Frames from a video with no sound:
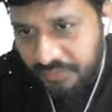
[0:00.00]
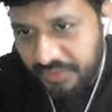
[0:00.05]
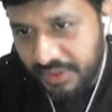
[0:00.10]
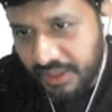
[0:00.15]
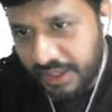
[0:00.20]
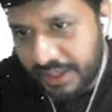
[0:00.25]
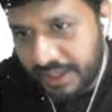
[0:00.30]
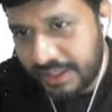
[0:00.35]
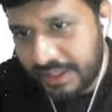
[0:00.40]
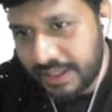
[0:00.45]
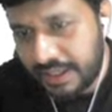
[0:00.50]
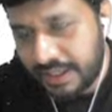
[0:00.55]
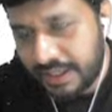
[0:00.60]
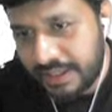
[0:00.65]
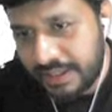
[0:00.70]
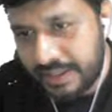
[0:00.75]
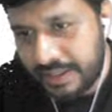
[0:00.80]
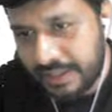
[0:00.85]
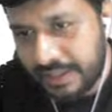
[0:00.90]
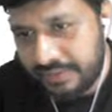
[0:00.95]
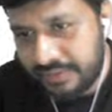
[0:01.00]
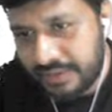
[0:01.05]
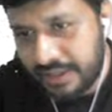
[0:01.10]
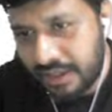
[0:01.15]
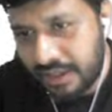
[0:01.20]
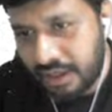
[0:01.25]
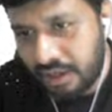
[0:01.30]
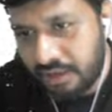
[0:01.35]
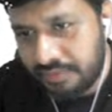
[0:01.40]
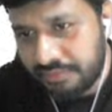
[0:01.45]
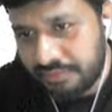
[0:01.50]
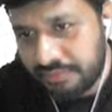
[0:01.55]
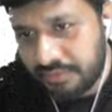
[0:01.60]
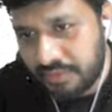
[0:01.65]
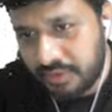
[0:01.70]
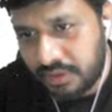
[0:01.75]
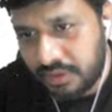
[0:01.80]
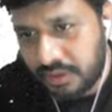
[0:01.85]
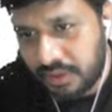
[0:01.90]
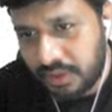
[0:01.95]
I can write it as del of
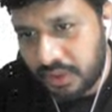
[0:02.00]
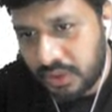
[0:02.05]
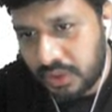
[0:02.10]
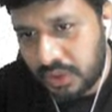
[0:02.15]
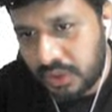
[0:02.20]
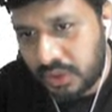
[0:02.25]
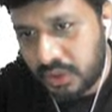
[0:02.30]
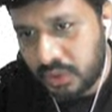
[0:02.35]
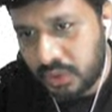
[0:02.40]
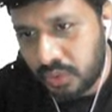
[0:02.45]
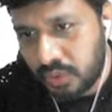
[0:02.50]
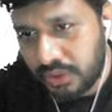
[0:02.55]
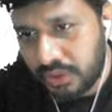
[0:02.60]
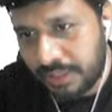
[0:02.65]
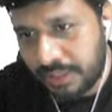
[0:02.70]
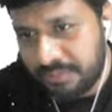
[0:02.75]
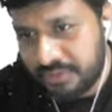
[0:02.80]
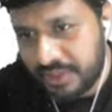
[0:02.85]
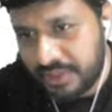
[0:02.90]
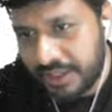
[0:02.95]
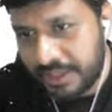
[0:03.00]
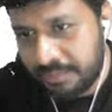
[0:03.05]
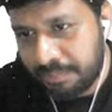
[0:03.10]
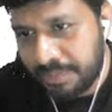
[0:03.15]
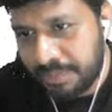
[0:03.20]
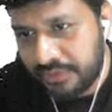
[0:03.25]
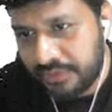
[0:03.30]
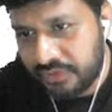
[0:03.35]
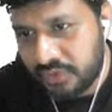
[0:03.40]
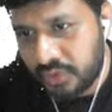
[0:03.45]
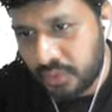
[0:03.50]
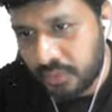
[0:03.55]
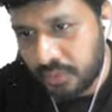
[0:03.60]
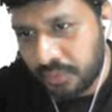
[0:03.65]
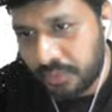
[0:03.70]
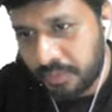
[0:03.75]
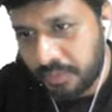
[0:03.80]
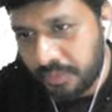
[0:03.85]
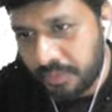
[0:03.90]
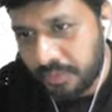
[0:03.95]
2 times n plus 2.
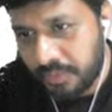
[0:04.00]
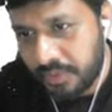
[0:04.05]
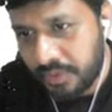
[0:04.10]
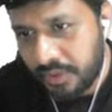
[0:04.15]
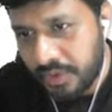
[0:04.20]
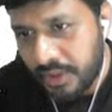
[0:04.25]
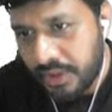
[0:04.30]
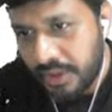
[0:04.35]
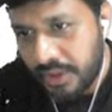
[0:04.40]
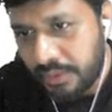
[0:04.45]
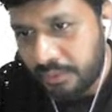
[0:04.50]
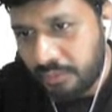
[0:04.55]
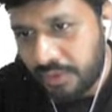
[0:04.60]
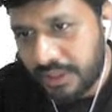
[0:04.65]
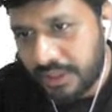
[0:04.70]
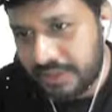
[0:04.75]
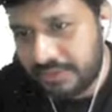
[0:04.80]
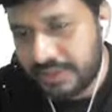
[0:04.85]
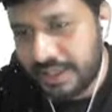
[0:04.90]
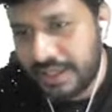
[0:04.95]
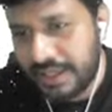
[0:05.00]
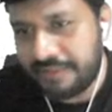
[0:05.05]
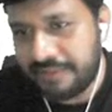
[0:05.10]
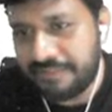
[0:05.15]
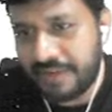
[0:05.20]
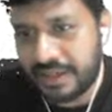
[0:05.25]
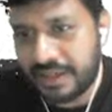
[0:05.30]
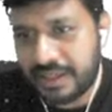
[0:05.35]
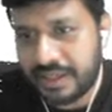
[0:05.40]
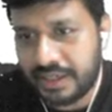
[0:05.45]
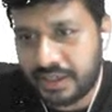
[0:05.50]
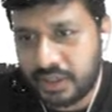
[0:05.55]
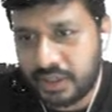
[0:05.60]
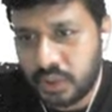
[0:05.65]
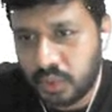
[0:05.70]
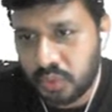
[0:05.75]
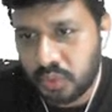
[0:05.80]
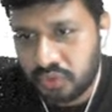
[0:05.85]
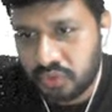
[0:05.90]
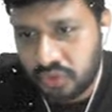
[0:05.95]
What is scaling factor here?
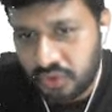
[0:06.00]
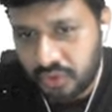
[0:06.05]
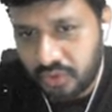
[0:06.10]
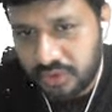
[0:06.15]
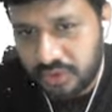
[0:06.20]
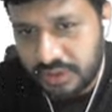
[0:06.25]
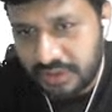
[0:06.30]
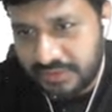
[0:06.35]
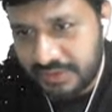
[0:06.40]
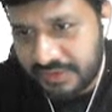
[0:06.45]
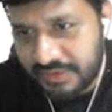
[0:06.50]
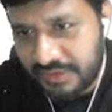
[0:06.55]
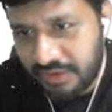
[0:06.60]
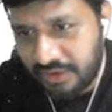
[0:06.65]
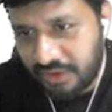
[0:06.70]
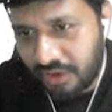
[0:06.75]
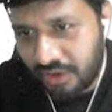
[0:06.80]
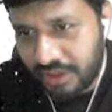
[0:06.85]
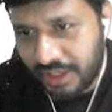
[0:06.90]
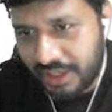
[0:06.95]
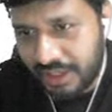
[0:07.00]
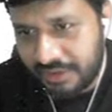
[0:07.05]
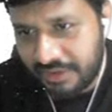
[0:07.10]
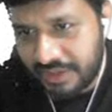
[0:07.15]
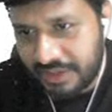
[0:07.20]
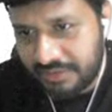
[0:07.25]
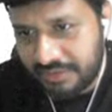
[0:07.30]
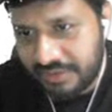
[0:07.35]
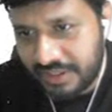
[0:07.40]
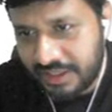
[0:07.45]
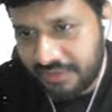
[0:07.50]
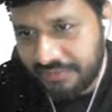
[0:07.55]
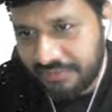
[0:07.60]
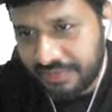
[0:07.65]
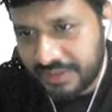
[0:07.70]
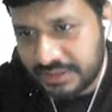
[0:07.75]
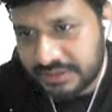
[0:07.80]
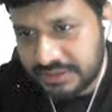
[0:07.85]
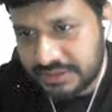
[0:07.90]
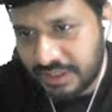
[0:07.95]
2. So this is not having any
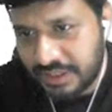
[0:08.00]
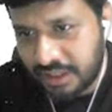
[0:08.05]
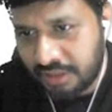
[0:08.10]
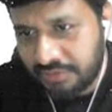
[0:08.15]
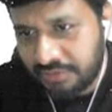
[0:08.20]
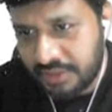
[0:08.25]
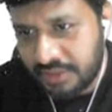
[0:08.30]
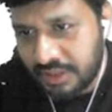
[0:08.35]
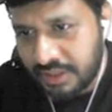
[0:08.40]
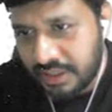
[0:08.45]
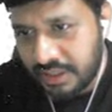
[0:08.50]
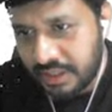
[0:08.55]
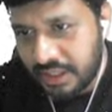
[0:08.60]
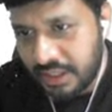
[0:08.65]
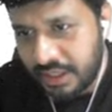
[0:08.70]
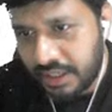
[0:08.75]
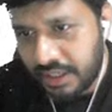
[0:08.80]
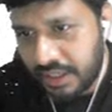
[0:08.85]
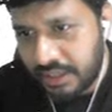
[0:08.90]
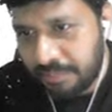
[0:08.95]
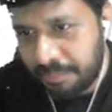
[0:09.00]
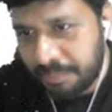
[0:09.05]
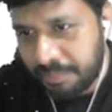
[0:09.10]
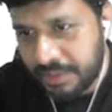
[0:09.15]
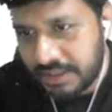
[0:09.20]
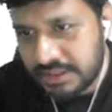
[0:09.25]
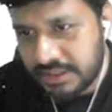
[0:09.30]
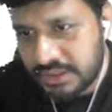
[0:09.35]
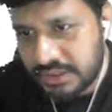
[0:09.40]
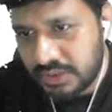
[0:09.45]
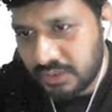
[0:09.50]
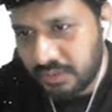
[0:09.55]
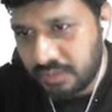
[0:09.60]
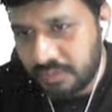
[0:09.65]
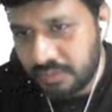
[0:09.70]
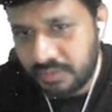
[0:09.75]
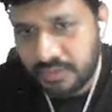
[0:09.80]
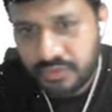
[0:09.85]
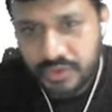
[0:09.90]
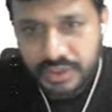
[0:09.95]
significance, del of n plus 2.
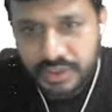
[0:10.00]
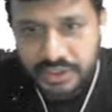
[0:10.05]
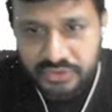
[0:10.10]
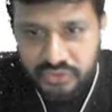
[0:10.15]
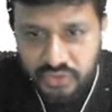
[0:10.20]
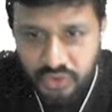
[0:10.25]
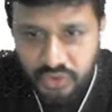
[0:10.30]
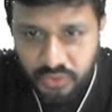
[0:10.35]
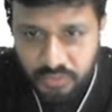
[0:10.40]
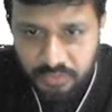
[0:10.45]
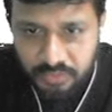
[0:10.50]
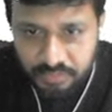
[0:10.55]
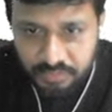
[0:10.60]
So it is true.